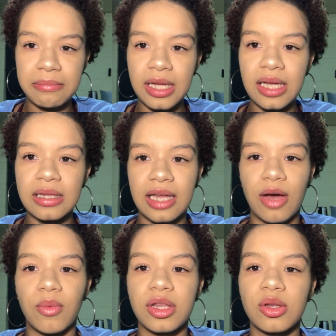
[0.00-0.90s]
mean
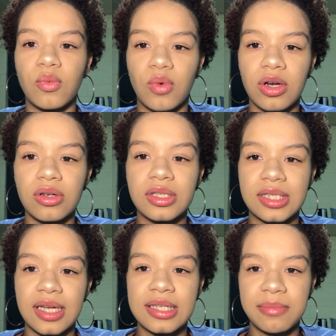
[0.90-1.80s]
that what the world
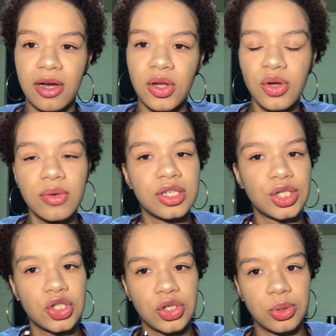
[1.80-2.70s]
says about you
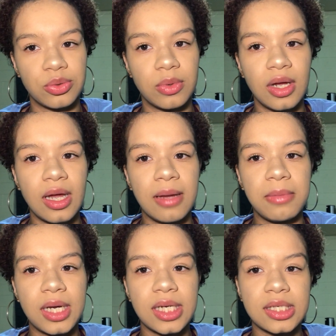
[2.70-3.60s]
is true,
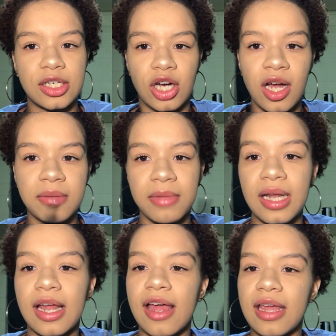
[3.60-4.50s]
because God
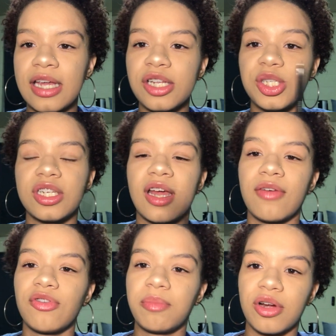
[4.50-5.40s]
made each and
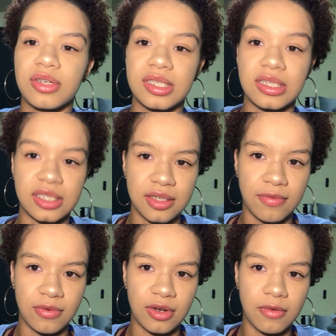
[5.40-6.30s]
every person
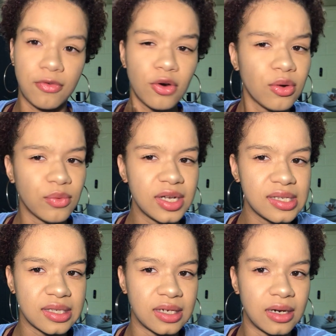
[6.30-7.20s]
different for a
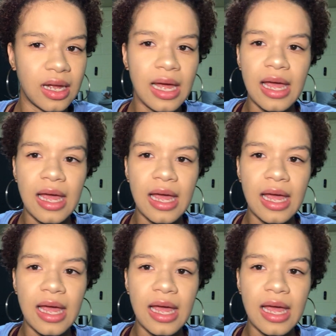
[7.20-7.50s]
reason.